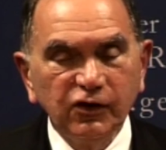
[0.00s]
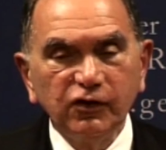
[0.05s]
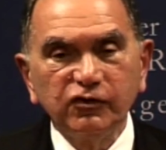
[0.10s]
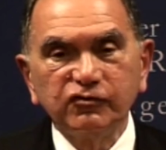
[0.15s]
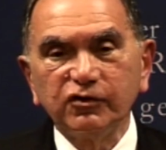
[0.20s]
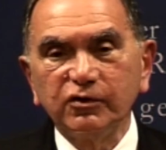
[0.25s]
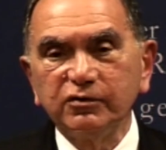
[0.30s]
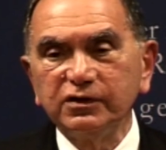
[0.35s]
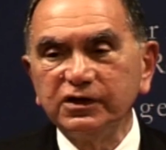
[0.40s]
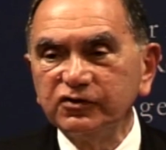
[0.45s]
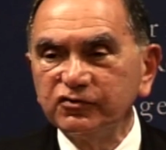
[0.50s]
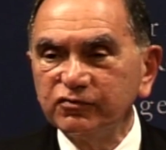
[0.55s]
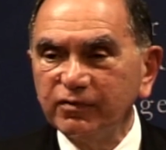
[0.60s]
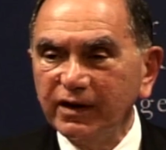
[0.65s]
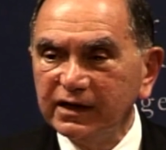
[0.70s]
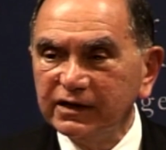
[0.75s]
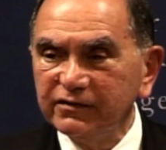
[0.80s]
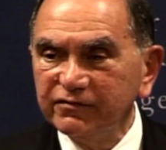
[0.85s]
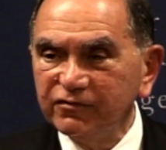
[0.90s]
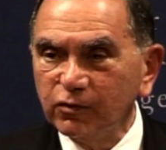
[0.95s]
So the
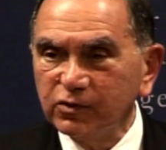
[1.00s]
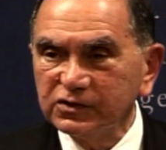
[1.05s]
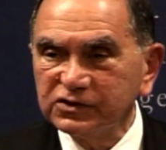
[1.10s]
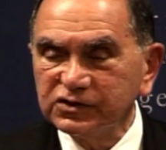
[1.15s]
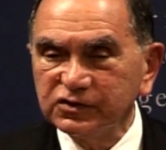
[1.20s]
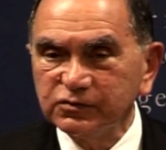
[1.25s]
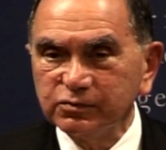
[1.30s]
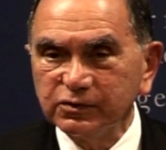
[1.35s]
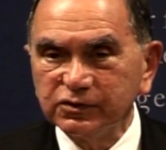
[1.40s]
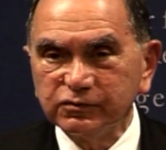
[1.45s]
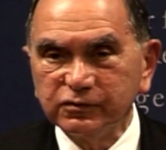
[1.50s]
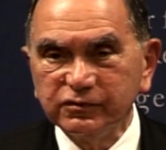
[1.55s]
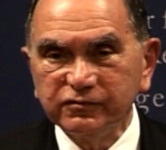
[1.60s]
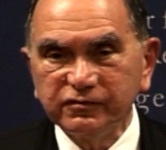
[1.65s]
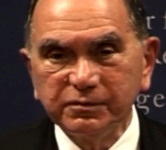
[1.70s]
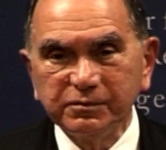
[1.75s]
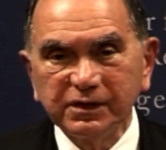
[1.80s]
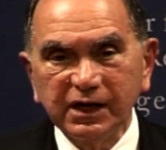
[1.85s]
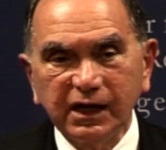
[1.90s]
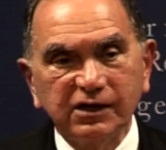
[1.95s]
Israeli forces withdrew
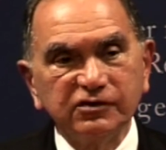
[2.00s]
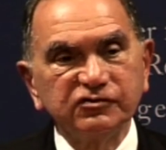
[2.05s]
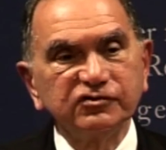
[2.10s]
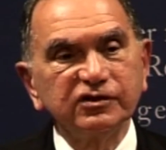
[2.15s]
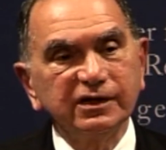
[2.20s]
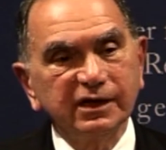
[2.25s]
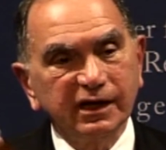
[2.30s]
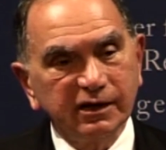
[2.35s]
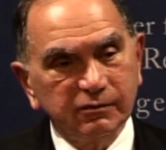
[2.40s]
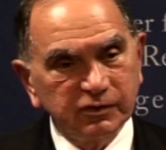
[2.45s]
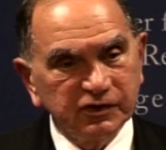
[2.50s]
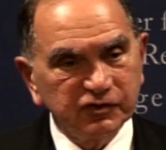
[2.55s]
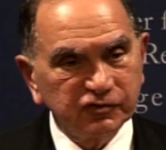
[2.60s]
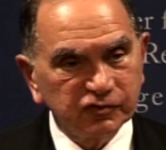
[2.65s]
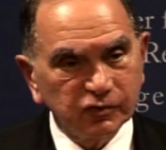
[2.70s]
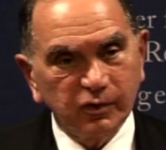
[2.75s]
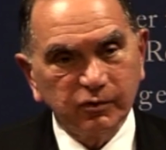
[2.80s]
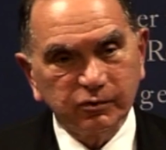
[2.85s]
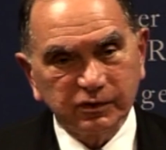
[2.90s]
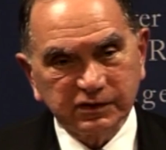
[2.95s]
from Gaza, and we
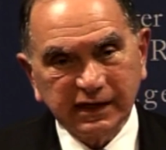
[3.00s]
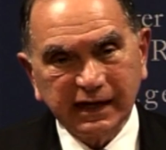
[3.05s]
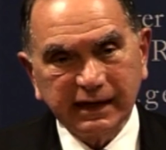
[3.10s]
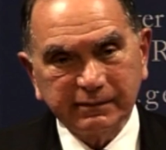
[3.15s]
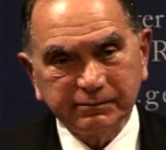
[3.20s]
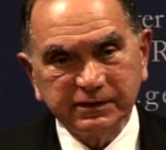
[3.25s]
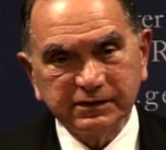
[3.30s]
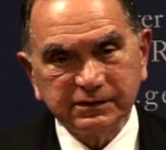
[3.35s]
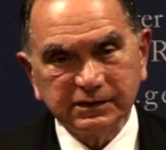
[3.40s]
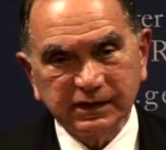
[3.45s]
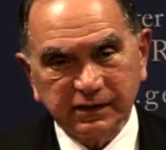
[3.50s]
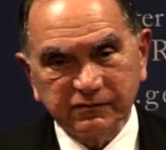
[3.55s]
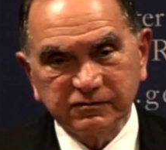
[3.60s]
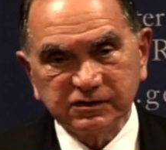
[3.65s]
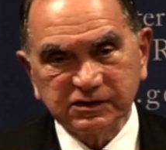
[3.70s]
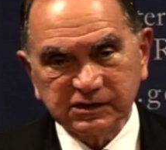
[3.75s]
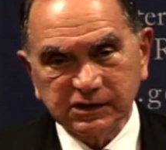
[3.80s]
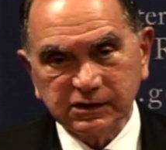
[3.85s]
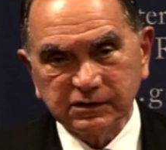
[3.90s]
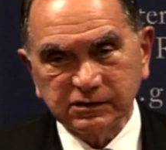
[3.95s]
saw what happened ever
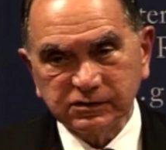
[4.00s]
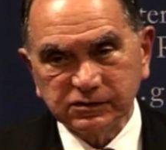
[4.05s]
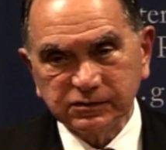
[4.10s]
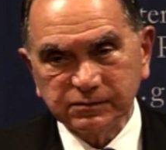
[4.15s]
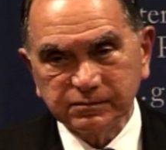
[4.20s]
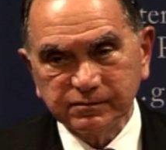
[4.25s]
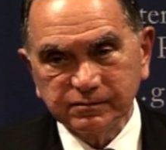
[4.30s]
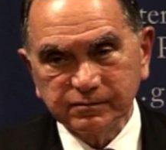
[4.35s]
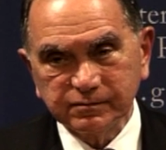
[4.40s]
since.